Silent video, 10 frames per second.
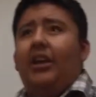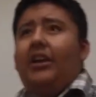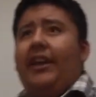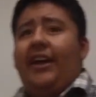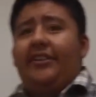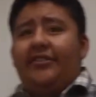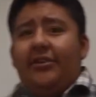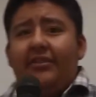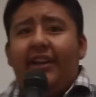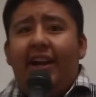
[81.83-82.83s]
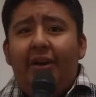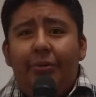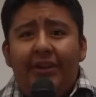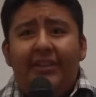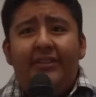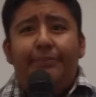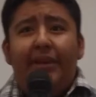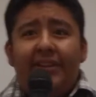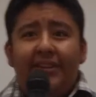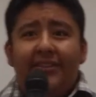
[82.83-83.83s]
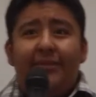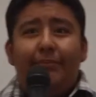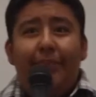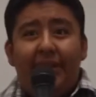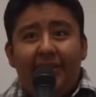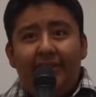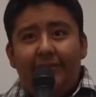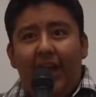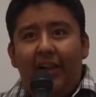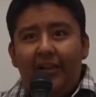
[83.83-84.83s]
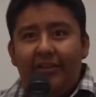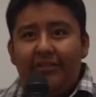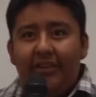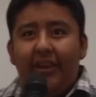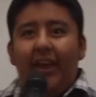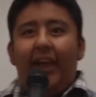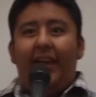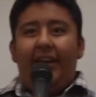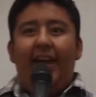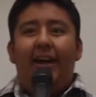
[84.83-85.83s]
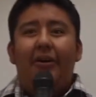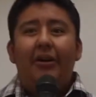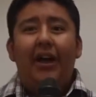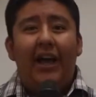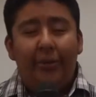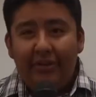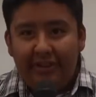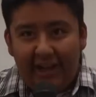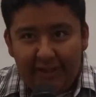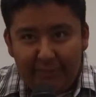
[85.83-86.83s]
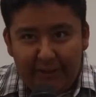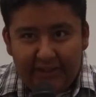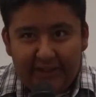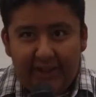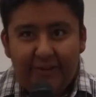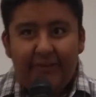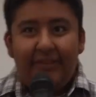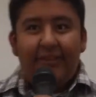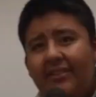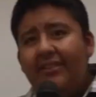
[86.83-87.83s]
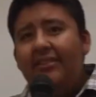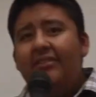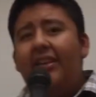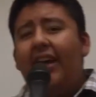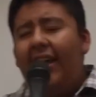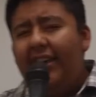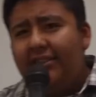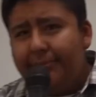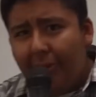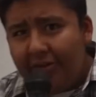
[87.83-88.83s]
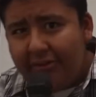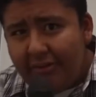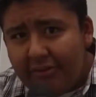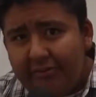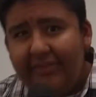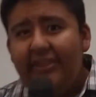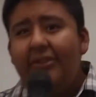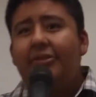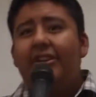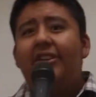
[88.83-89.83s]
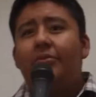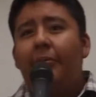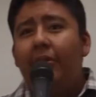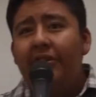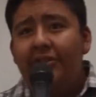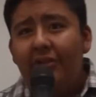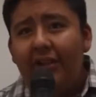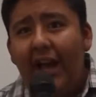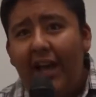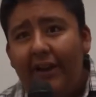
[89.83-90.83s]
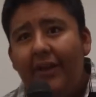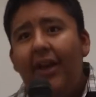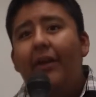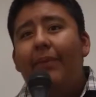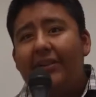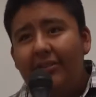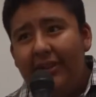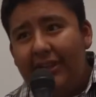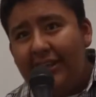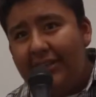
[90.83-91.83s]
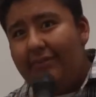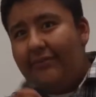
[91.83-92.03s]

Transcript: Now he's going to retire with his billions and billions of dollars, and now I wish I had his bank account. This is the Ace Sports News. Vicente Contreras reporting to you live. Back to you, Nikon.